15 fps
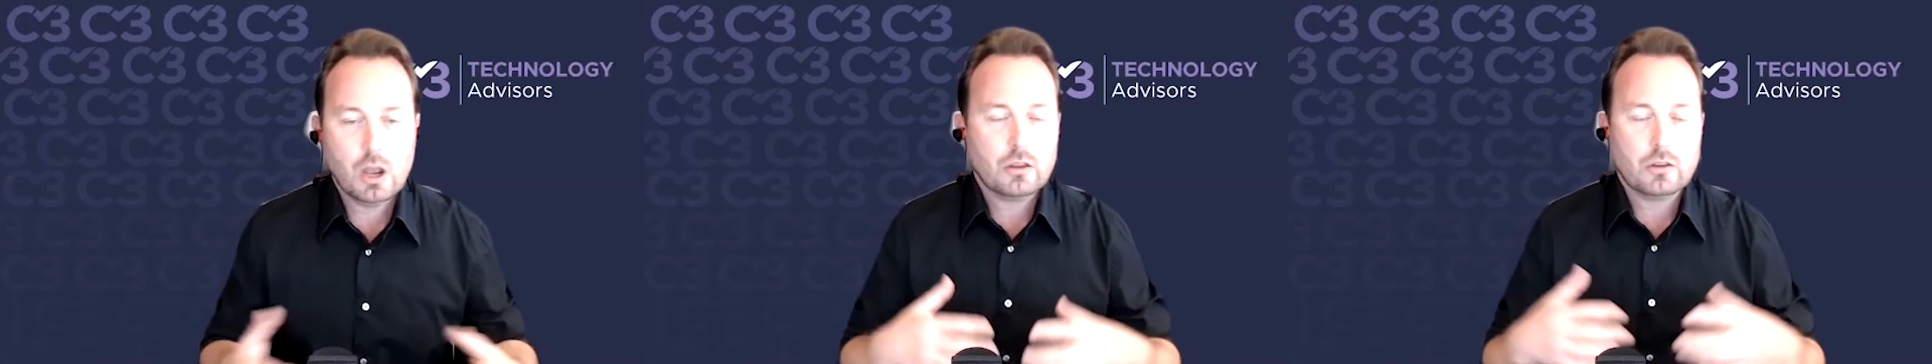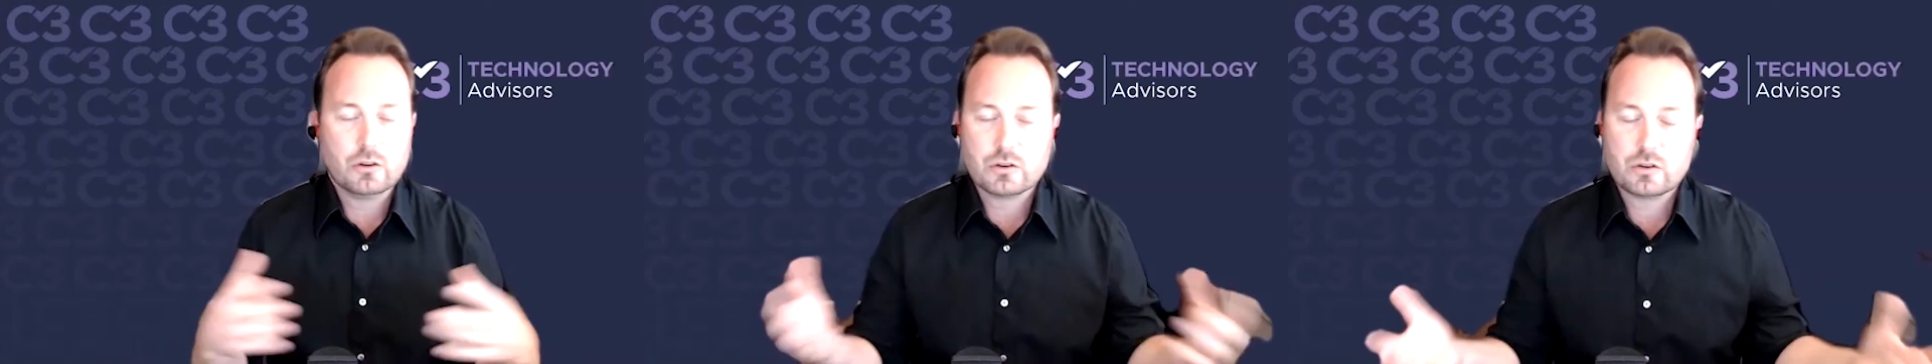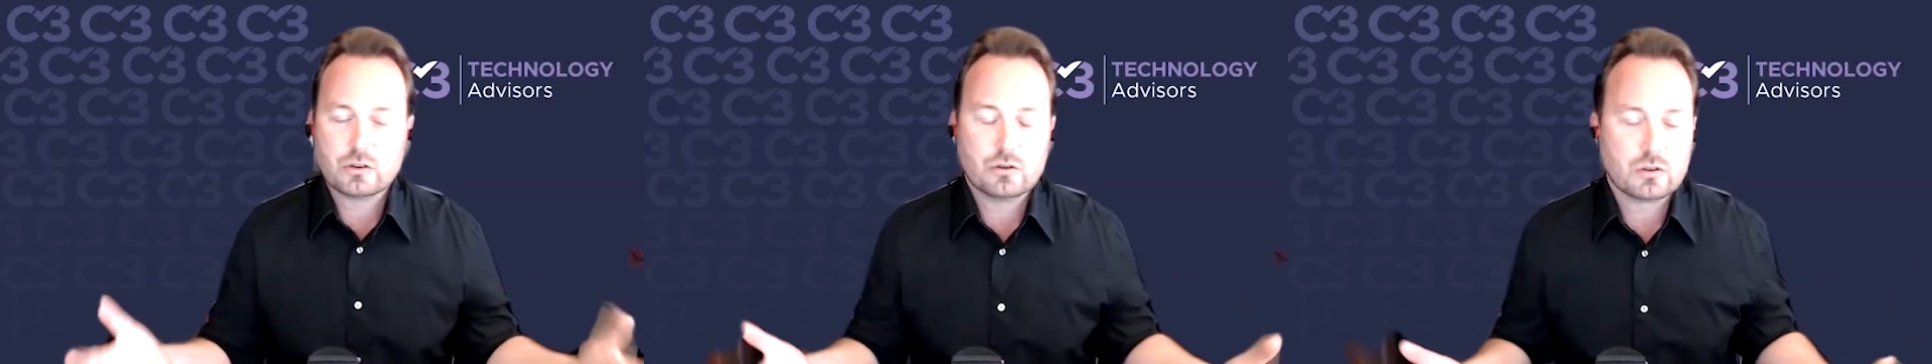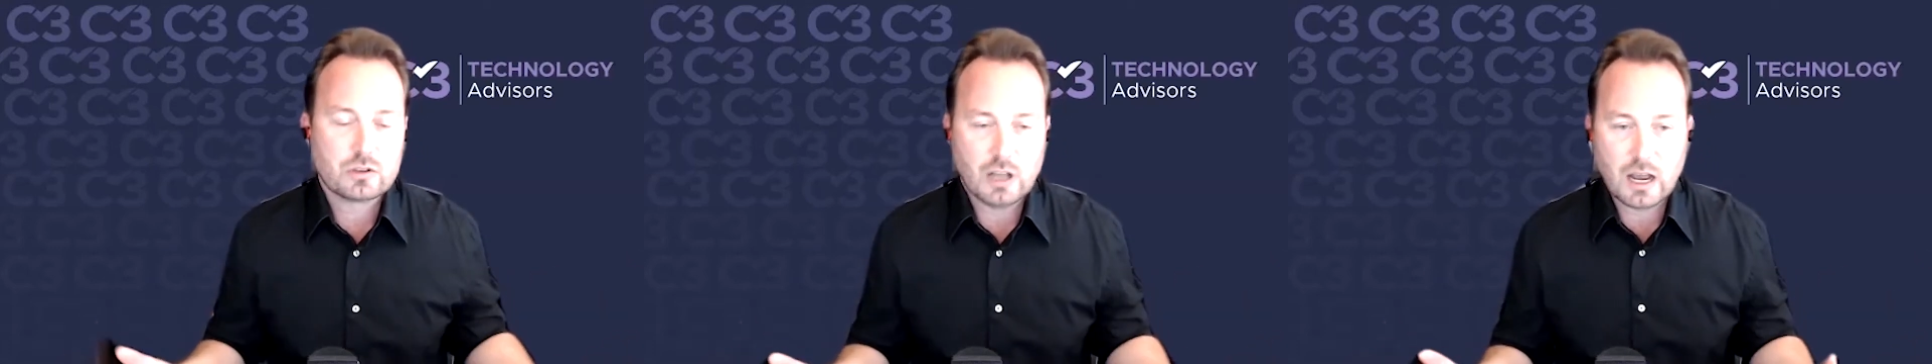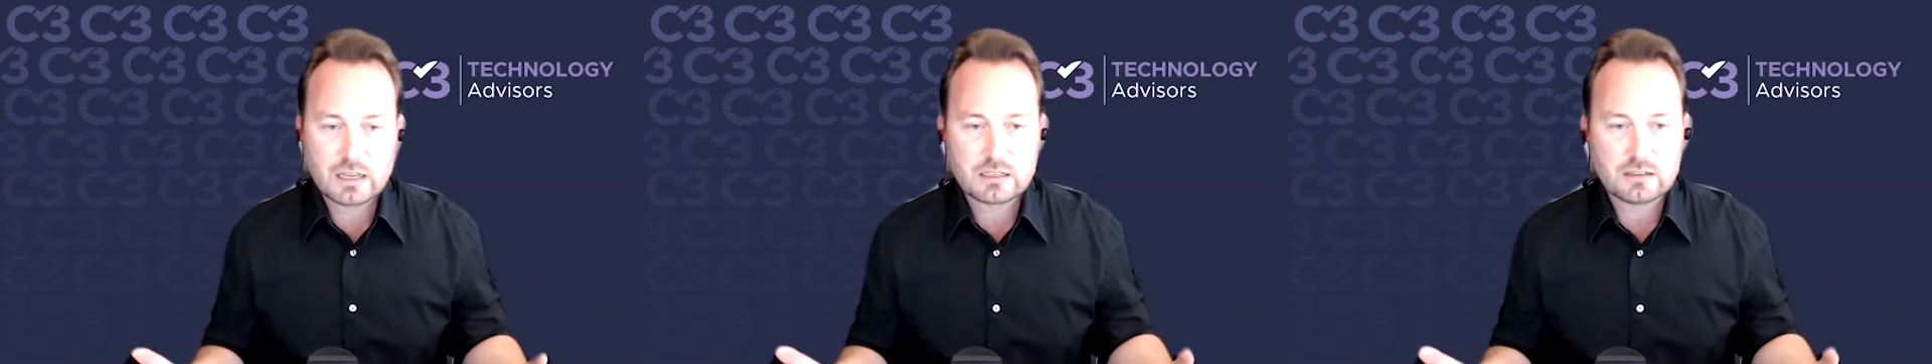there's
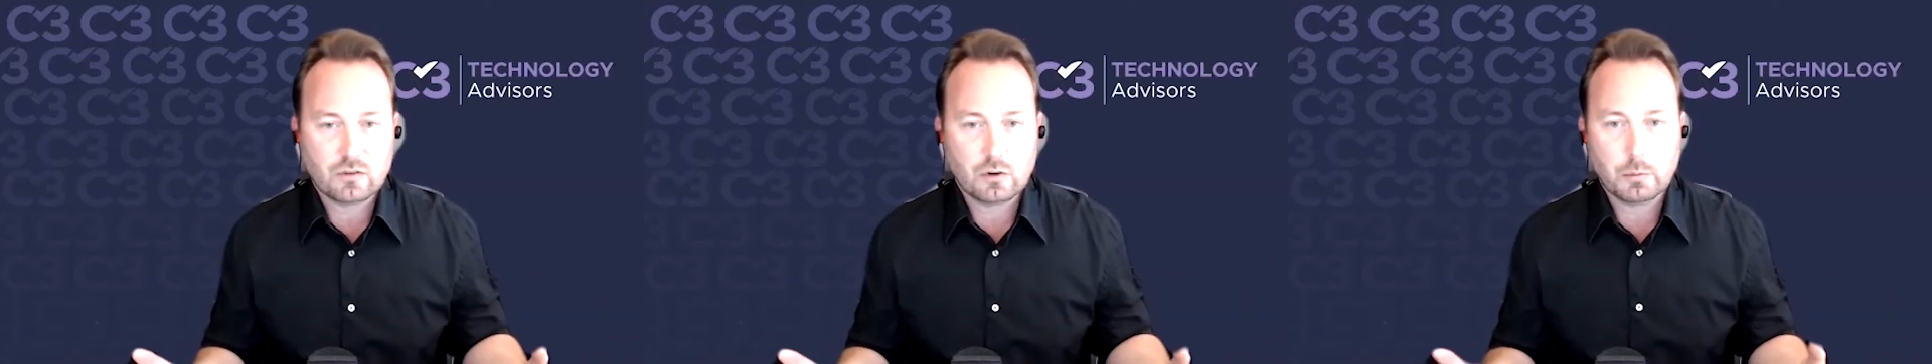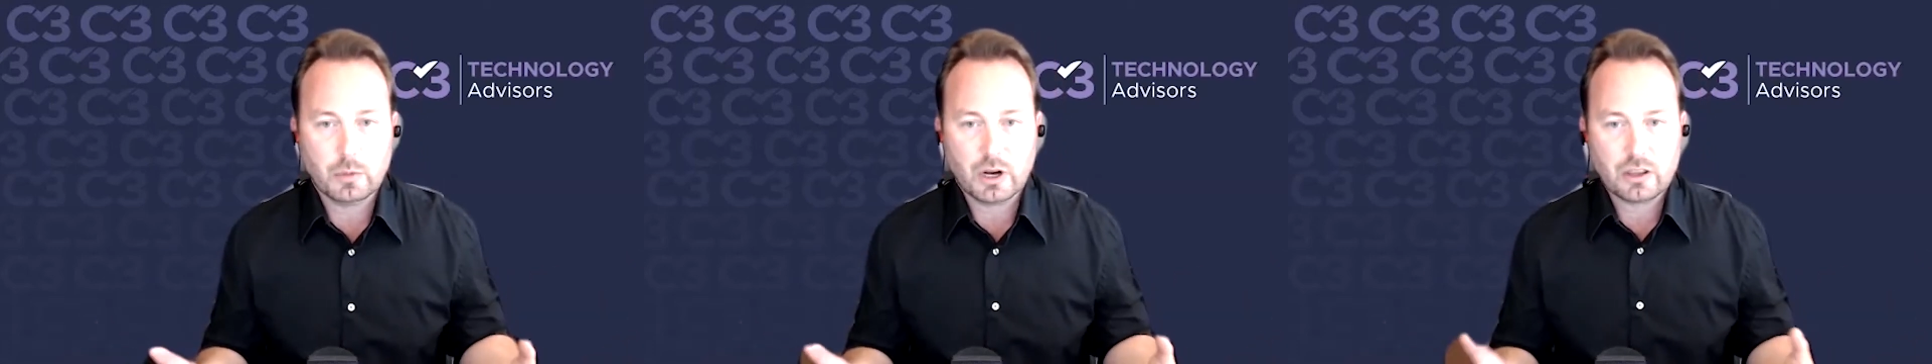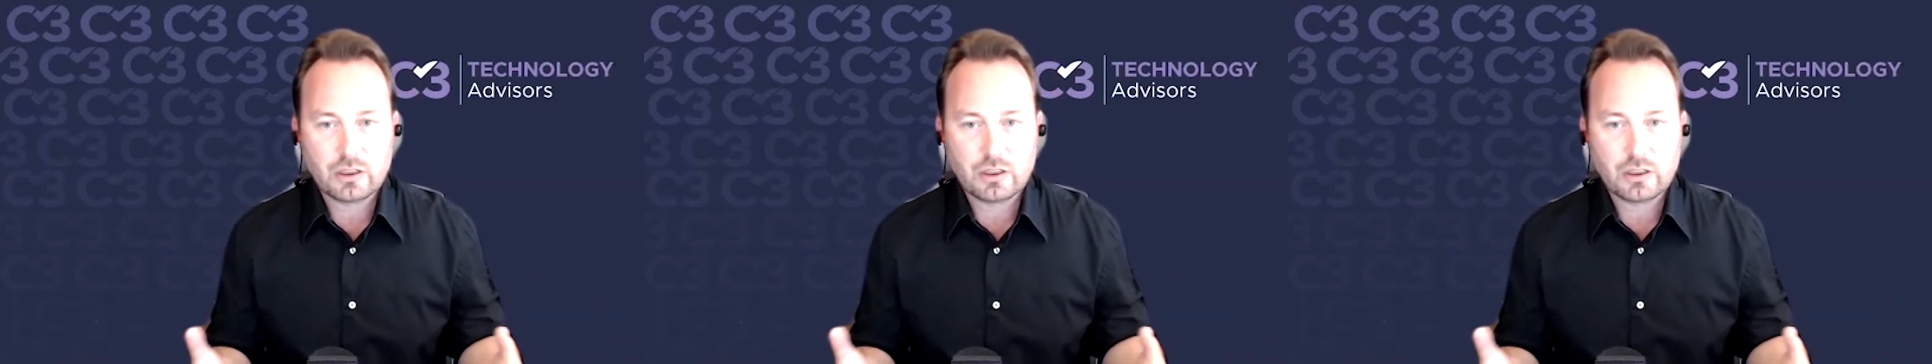lots of them, but I